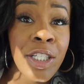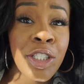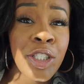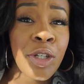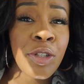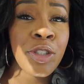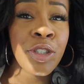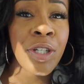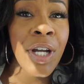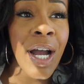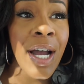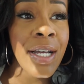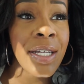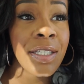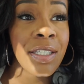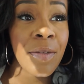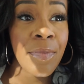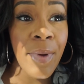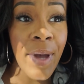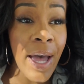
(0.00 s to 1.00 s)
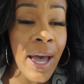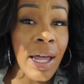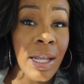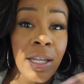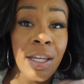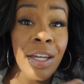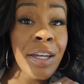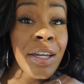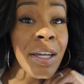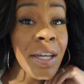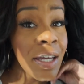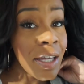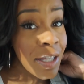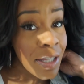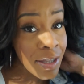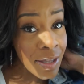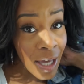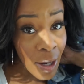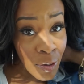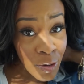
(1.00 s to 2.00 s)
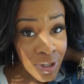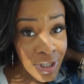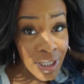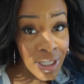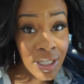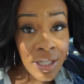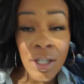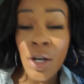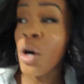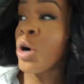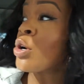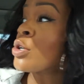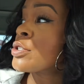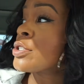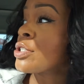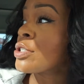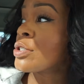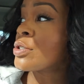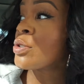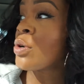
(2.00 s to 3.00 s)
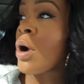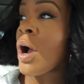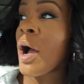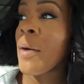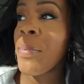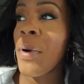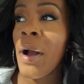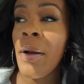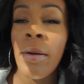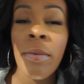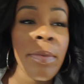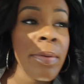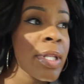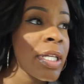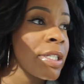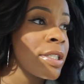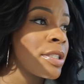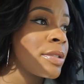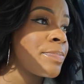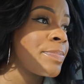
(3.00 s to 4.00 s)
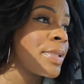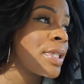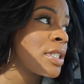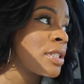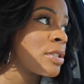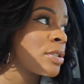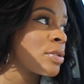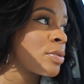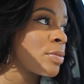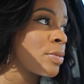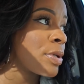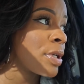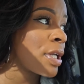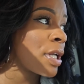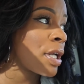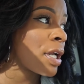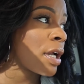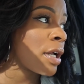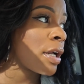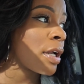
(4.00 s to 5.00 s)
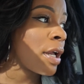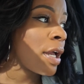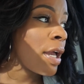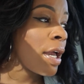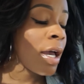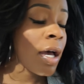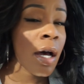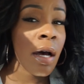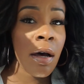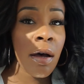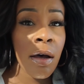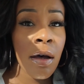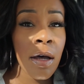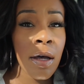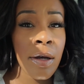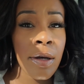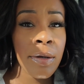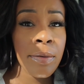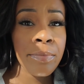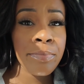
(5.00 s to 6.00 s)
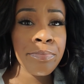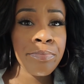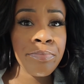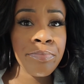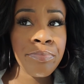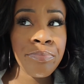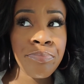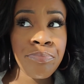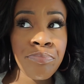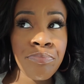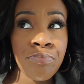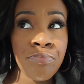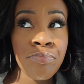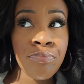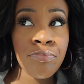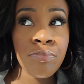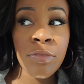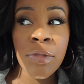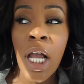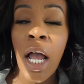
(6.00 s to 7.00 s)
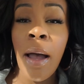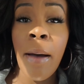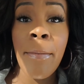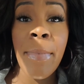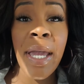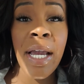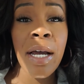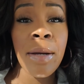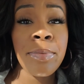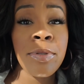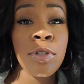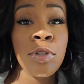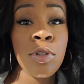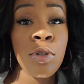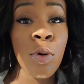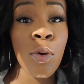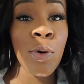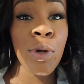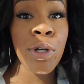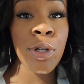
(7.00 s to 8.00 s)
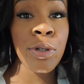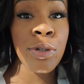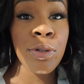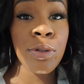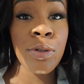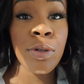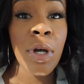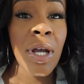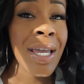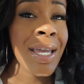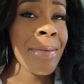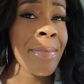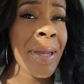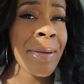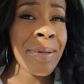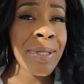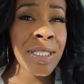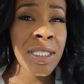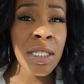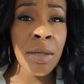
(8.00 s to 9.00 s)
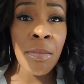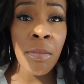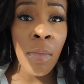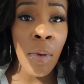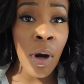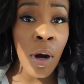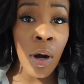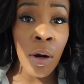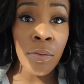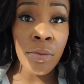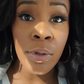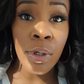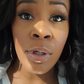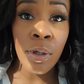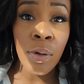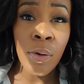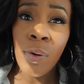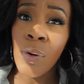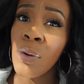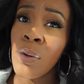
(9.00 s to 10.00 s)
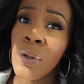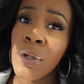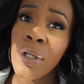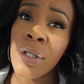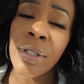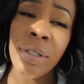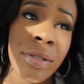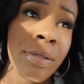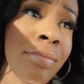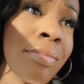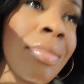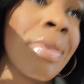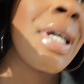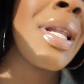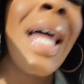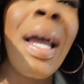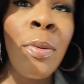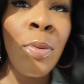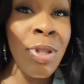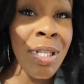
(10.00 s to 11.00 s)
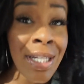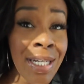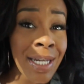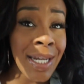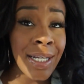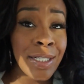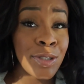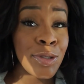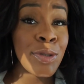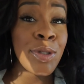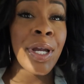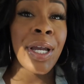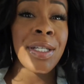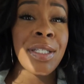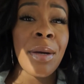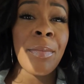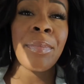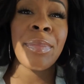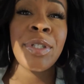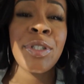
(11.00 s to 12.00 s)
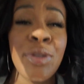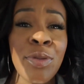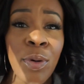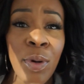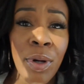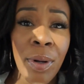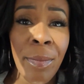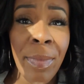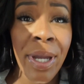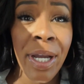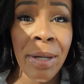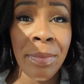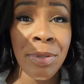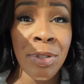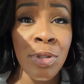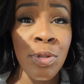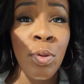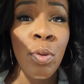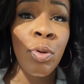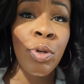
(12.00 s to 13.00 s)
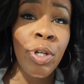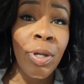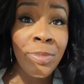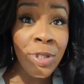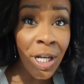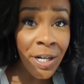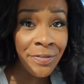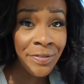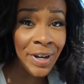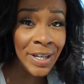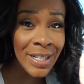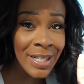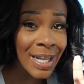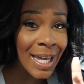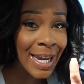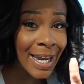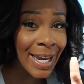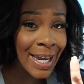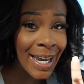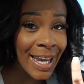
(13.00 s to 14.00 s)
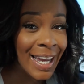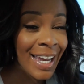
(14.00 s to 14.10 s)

showed you guys the palette that was in the ulta store i'll probably be doing um a makeup tutorial maybe tomorrow or like within the next two days i'm gonna be doing a makeup tutorial i'm trying to find light